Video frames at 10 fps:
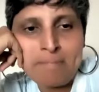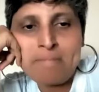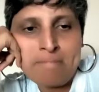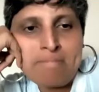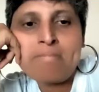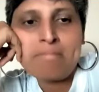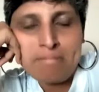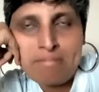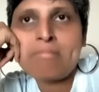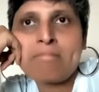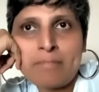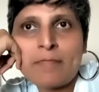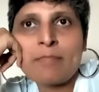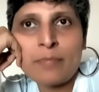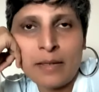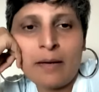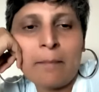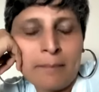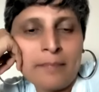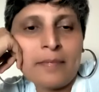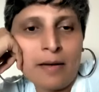languages yeah. what are your